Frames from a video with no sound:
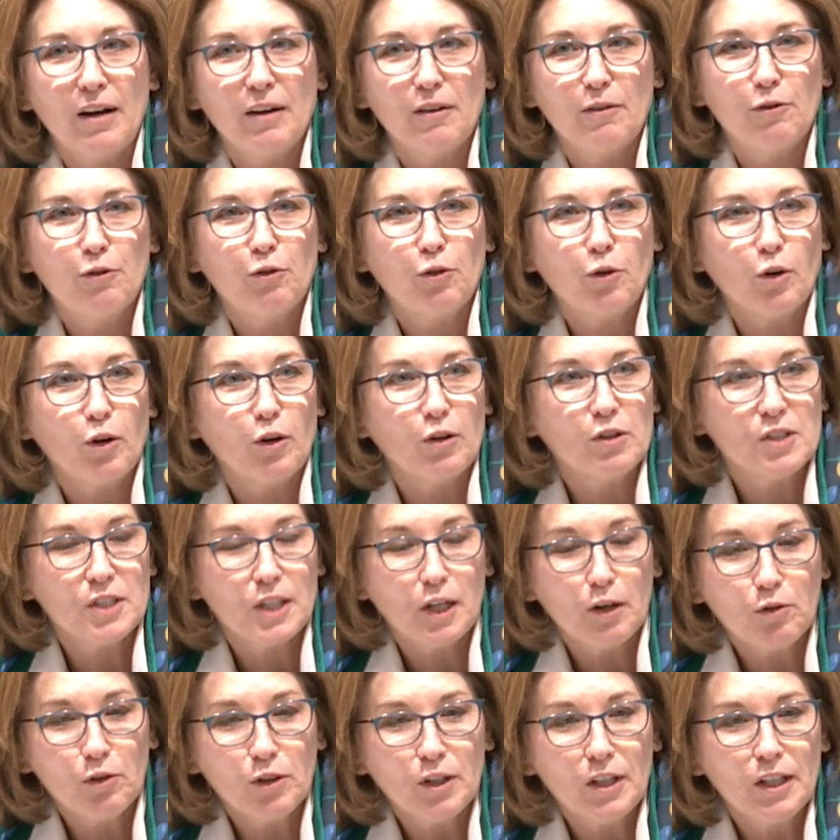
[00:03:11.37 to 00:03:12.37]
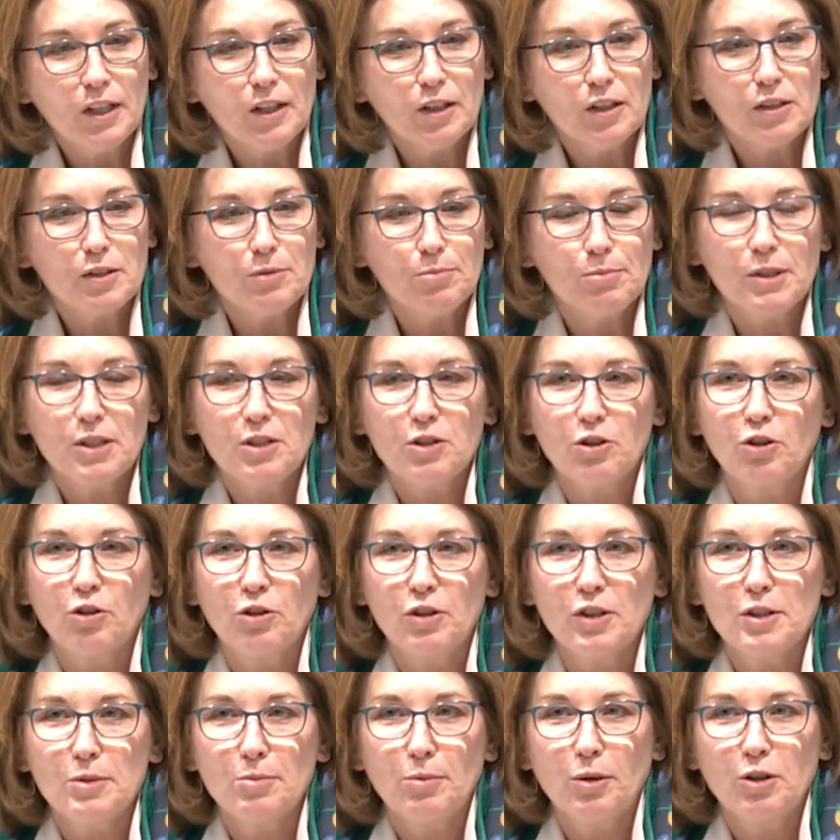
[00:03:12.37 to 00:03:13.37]
for several years, Mr.
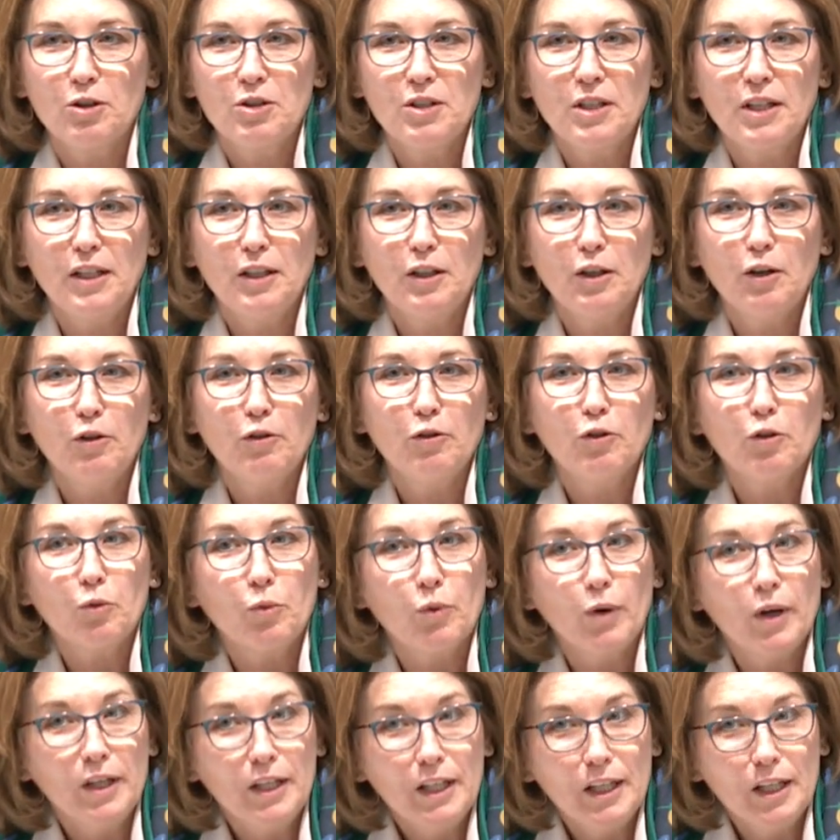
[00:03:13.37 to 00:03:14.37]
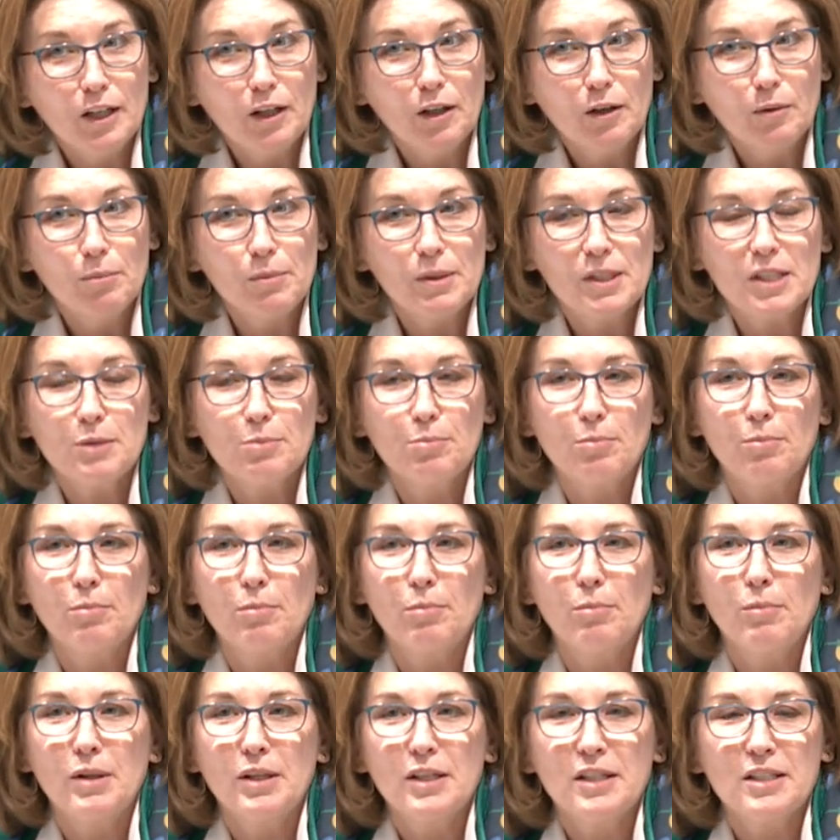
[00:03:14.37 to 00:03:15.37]
Chris Martino for 1 year, Miss
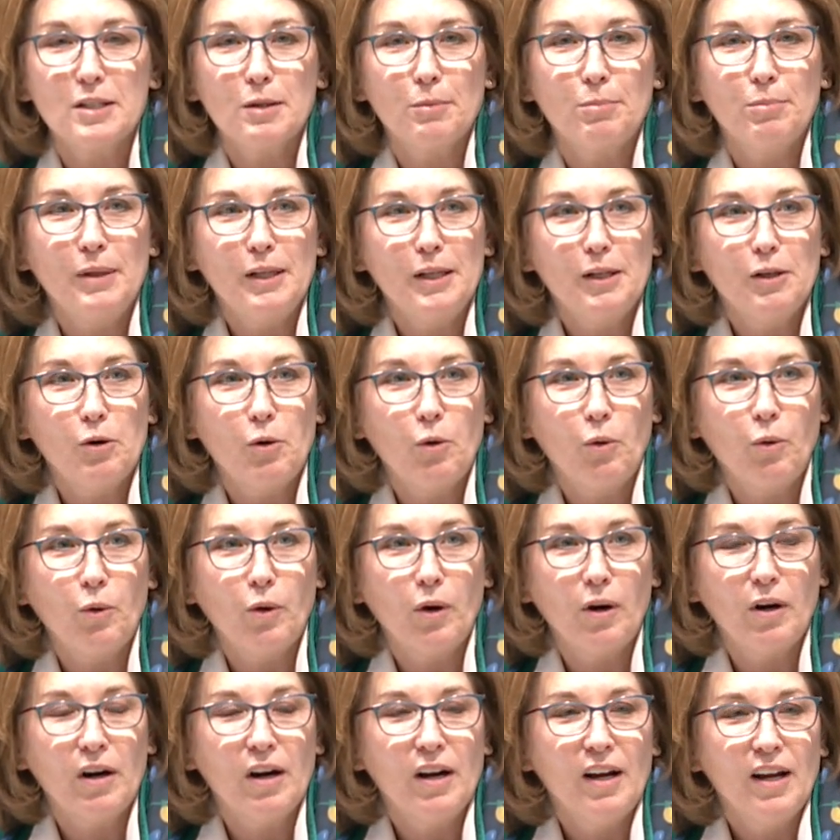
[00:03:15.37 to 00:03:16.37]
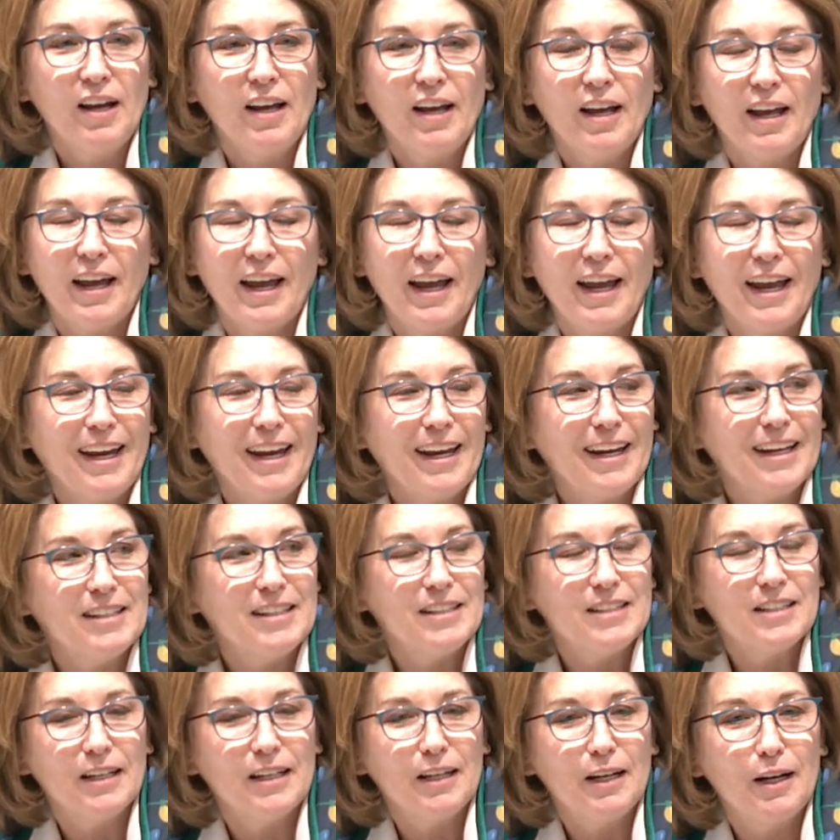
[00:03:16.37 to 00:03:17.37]
Melissa Pecor,
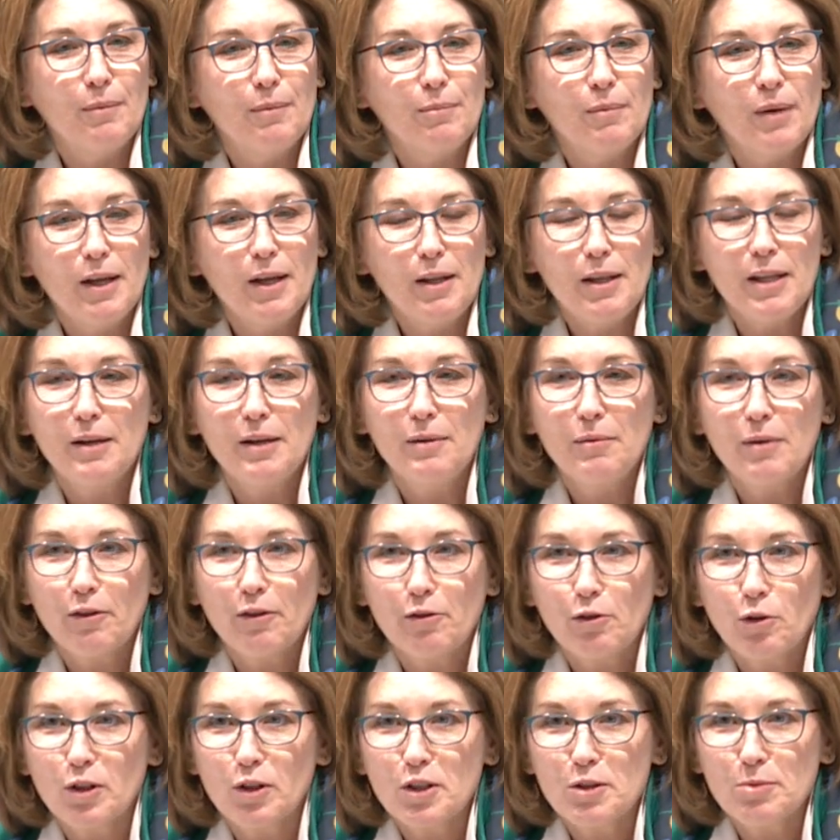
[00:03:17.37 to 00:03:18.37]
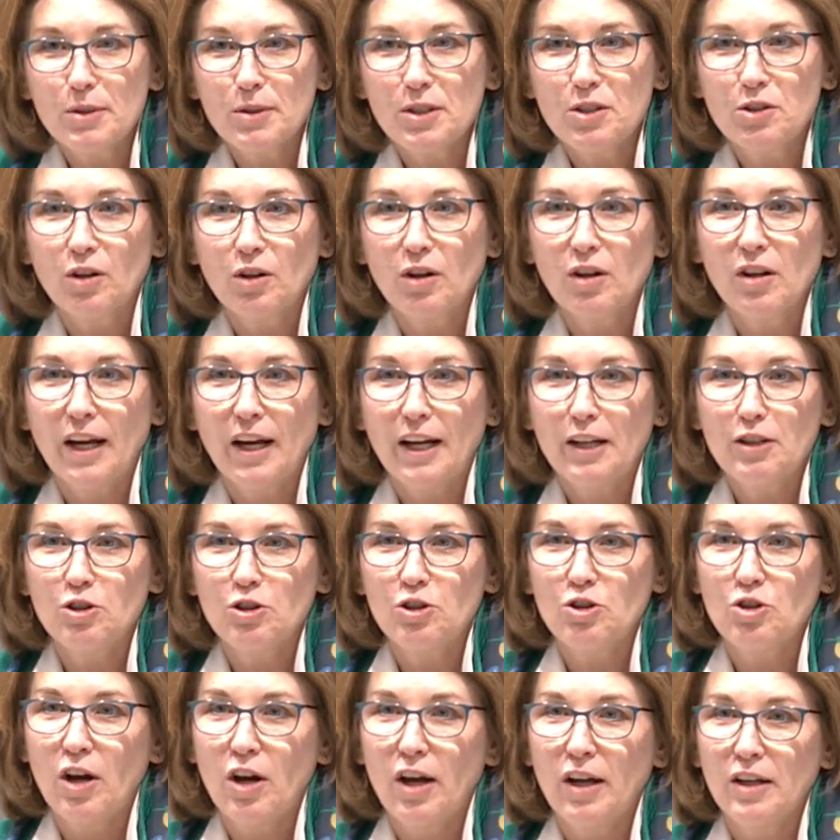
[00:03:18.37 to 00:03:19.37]
and then, of course, Mr. Elijah
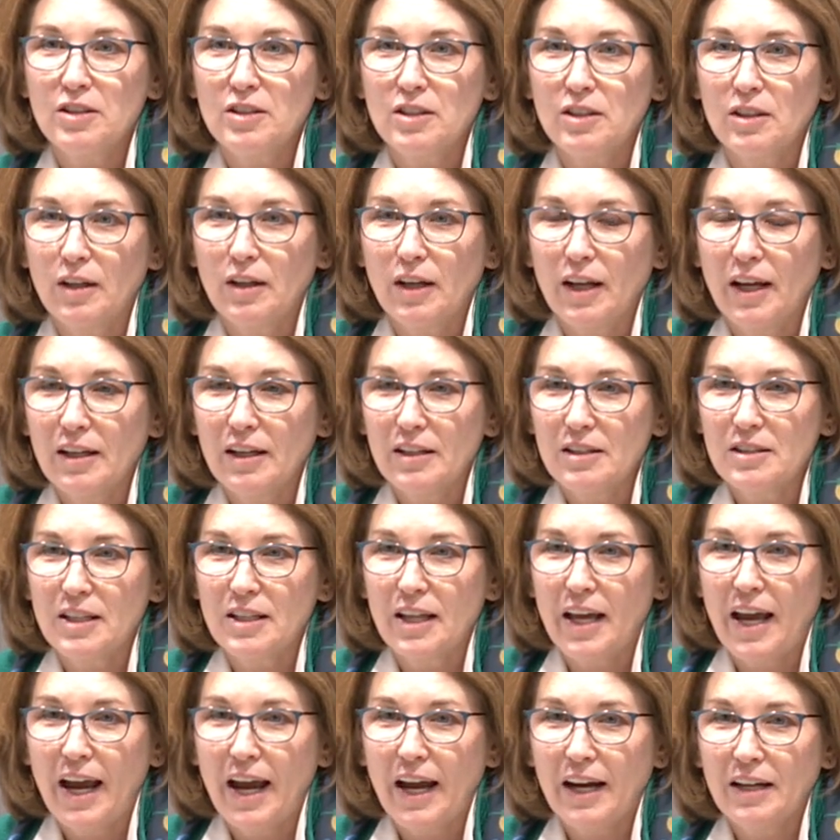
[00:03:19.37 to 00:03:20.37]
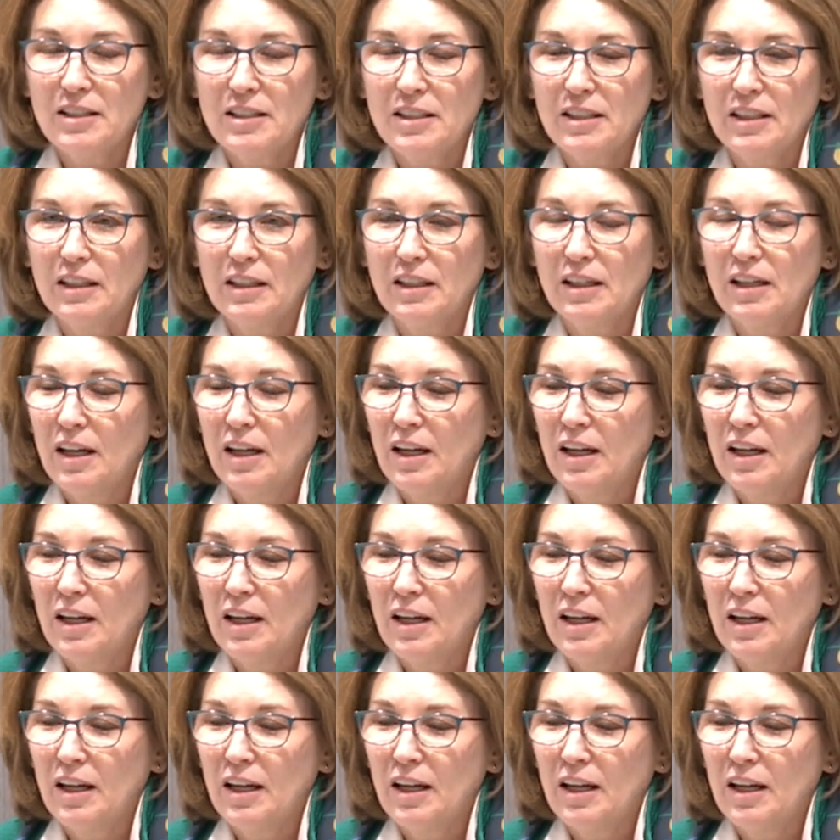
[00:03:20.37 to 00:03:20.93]
Johnson as the acting